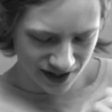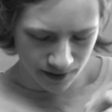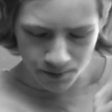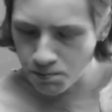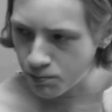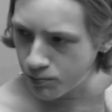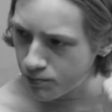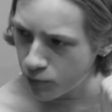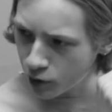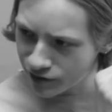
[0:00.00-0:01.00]
got these like
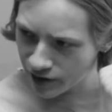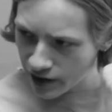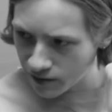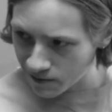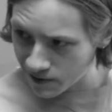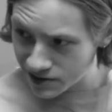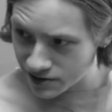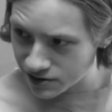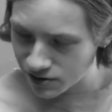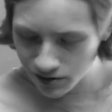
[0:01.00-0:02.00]
bird-like
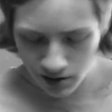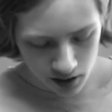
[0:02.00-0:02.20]
wrists